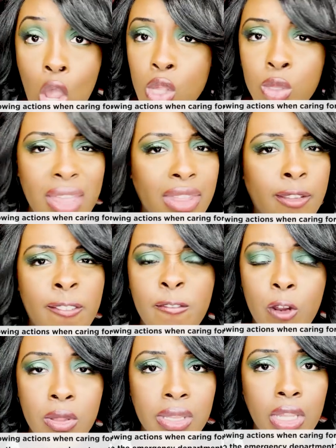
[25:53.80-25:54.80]
So that's the
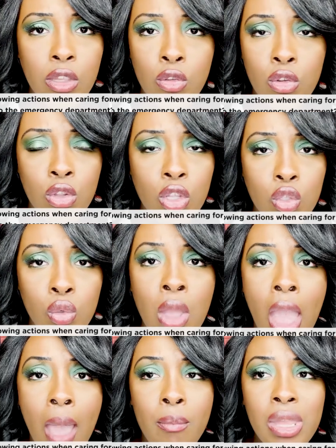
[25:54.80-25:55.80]
first thing you're going to do,
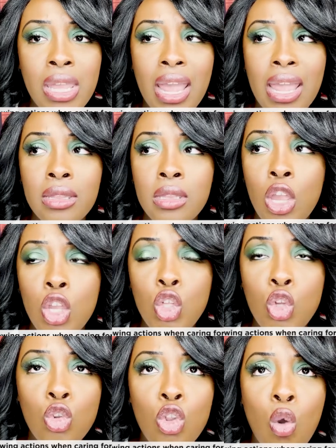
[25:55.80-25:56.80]
because
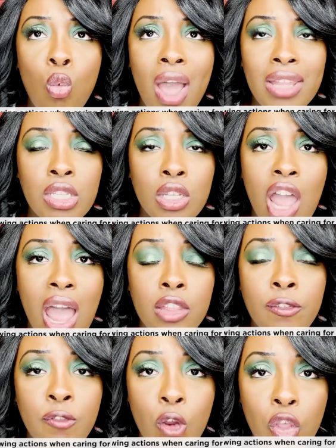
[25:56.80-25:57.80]
you don't want to
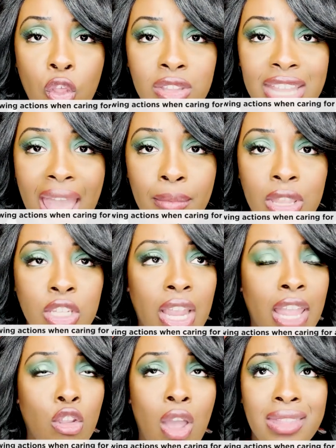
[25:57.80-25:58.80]
cause further damage
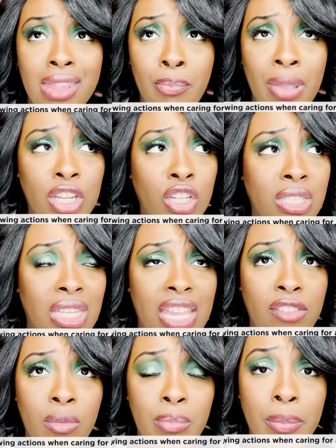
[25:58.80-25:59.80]
and cause that patient to
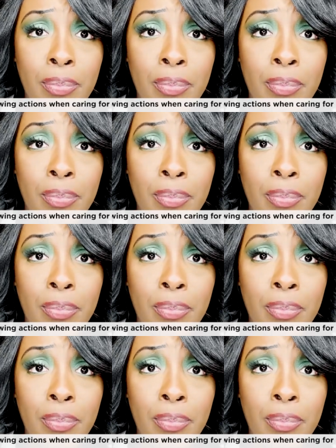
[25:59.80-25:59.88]
even be